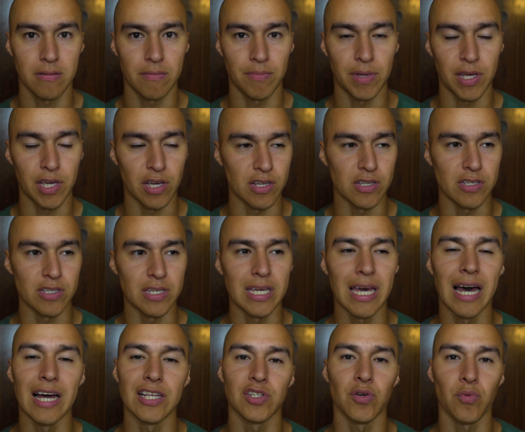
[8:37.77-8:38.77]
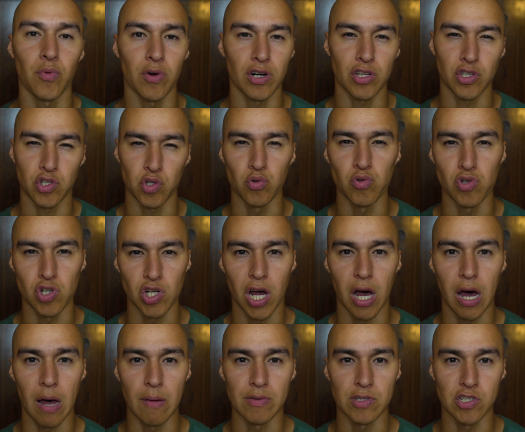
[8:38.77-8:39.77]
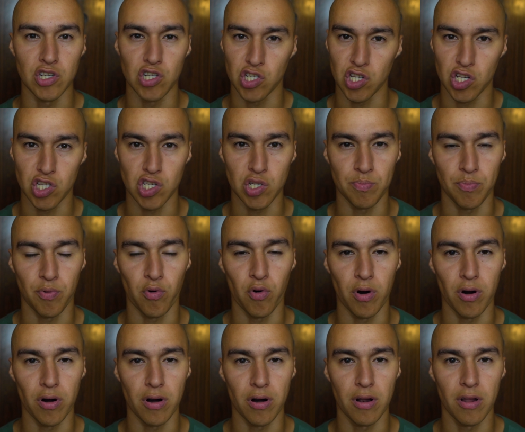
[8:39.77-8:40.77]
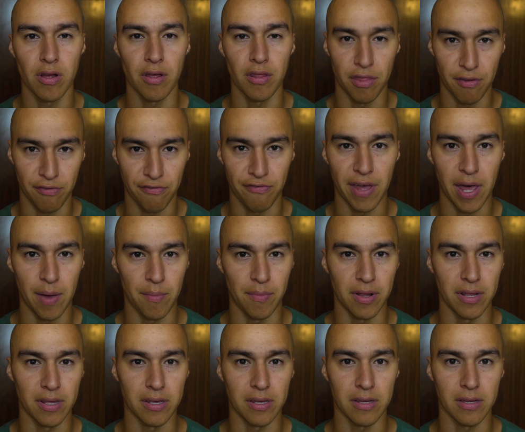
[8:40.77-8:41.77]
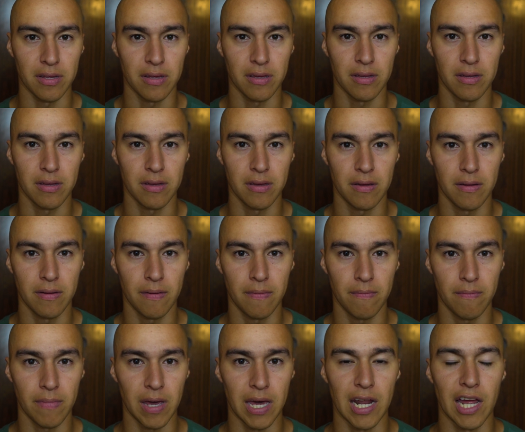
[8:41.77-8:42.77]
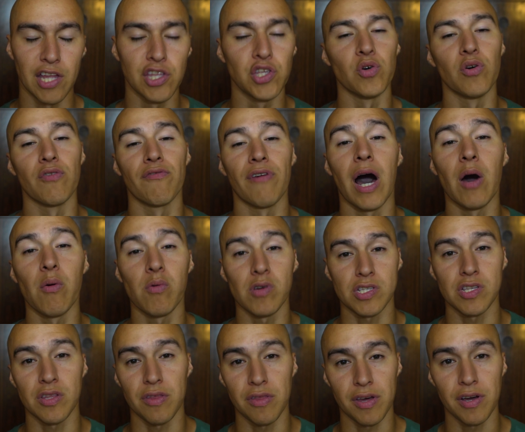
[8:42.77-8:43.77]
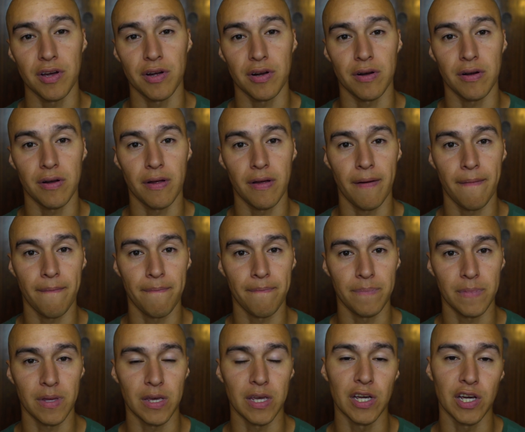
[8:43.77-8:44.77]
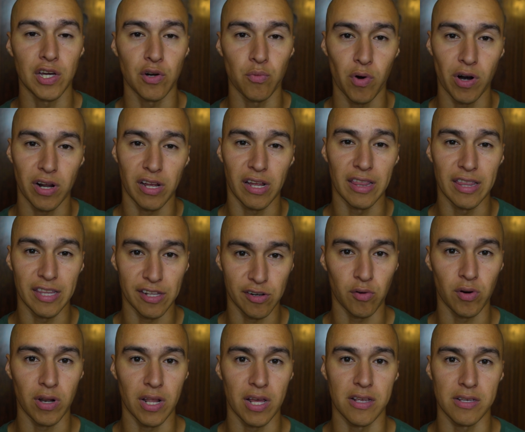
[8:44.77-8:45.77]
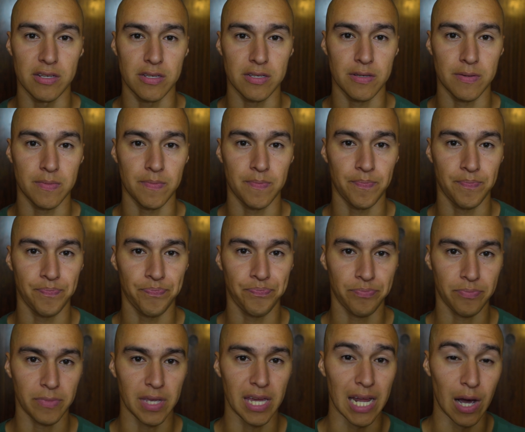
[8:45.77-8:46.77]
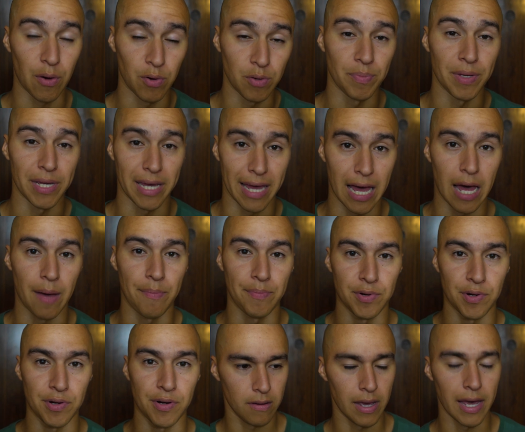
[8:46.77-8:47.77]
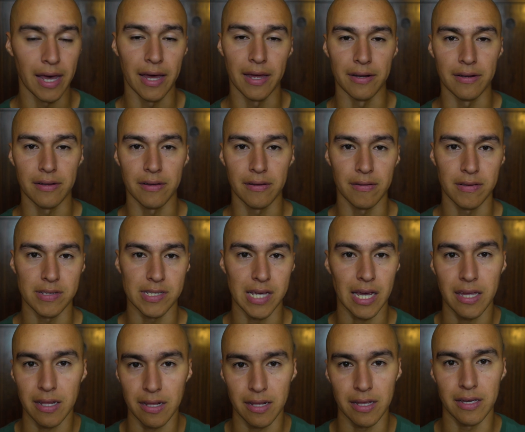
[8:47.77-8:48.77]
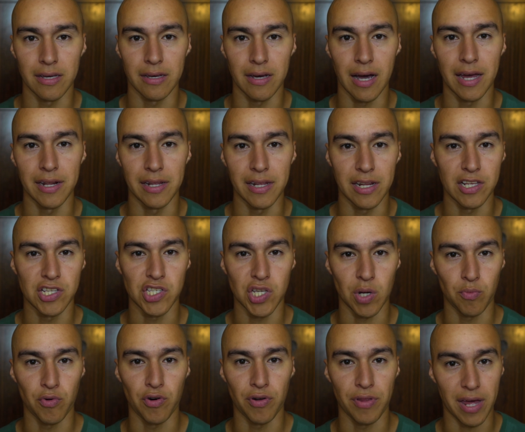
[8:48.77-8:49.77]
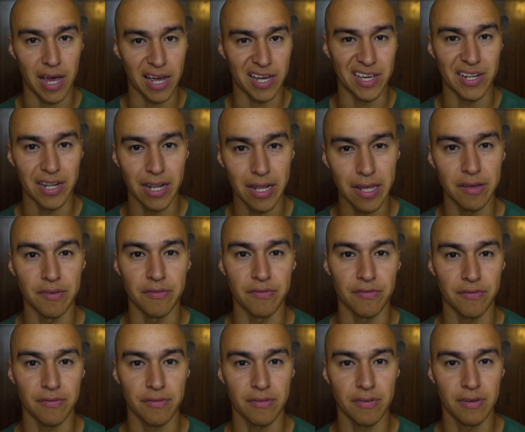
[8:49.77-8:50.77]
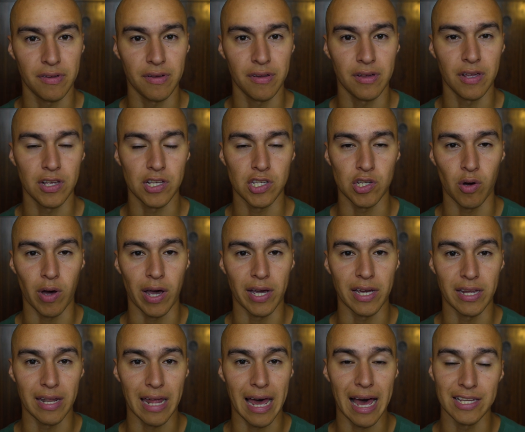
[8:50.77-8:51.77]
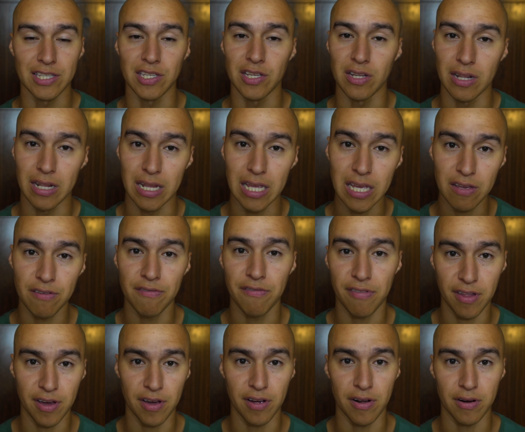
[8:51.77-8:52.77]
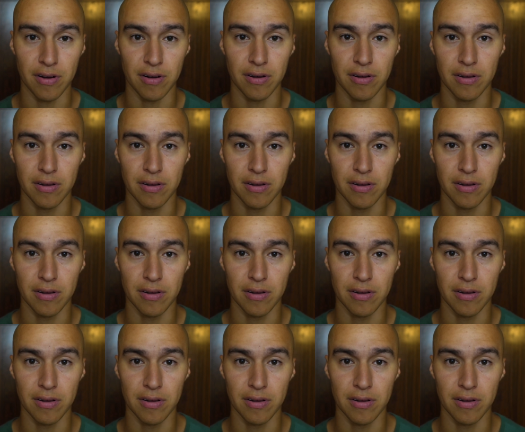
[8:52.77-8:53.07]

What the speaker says: because he had to work 2 jobs just to support the family. And I knew if I wasn't there, he could work a little less and I would be happier. And secondly, I needed somewhere that I could live. So I had to leave there,